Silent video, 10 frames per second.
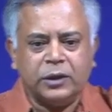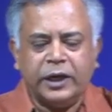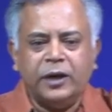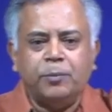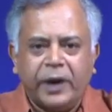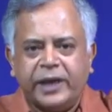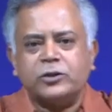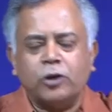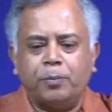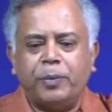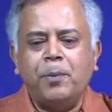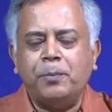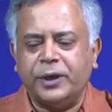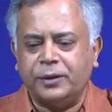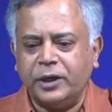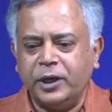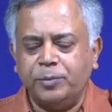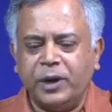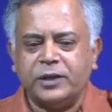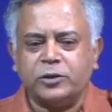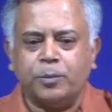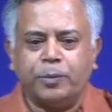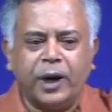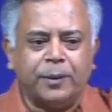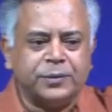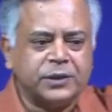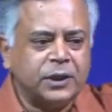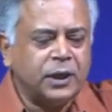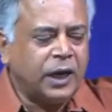in place of pumping, in place of pumps.